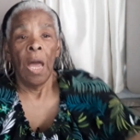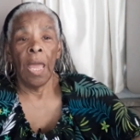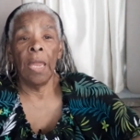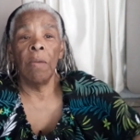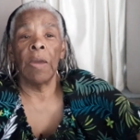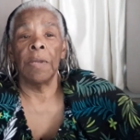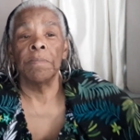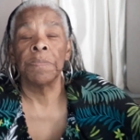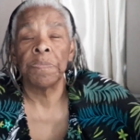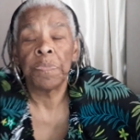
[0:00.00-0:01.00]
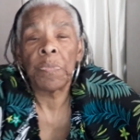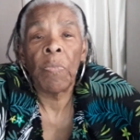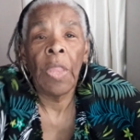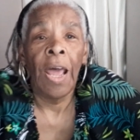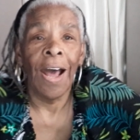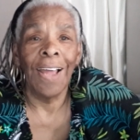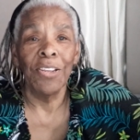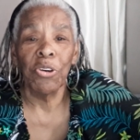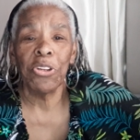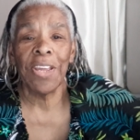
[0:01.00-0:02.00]
Anyway, I
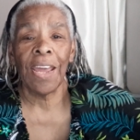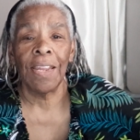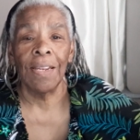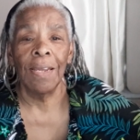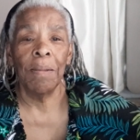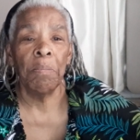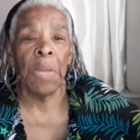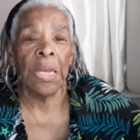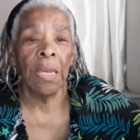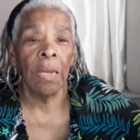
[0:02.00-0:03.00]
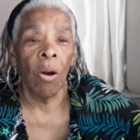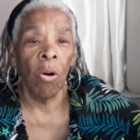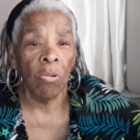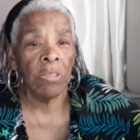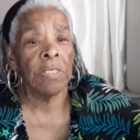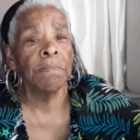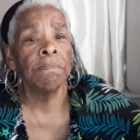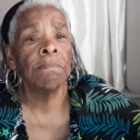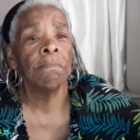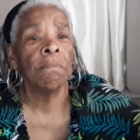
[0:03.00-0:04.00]
looked at making
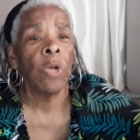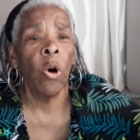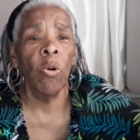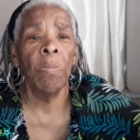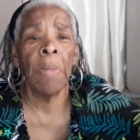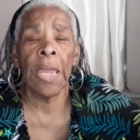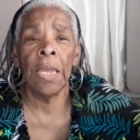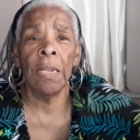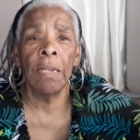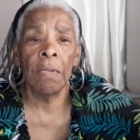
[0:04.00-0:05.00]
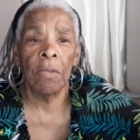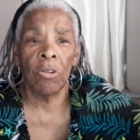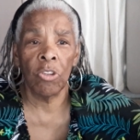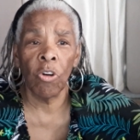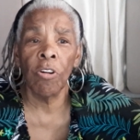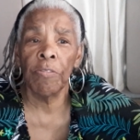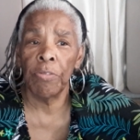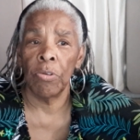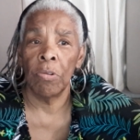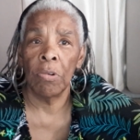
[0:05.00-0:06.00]
wholesome homemade dog
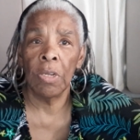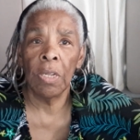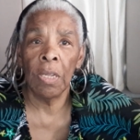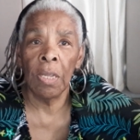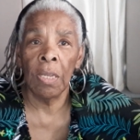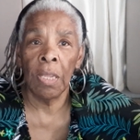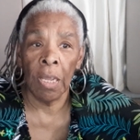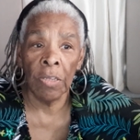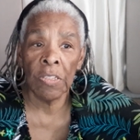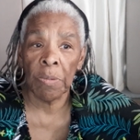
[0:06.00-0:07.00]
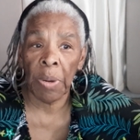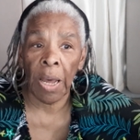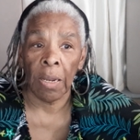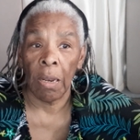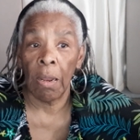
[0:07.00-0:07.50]
food in Instapot.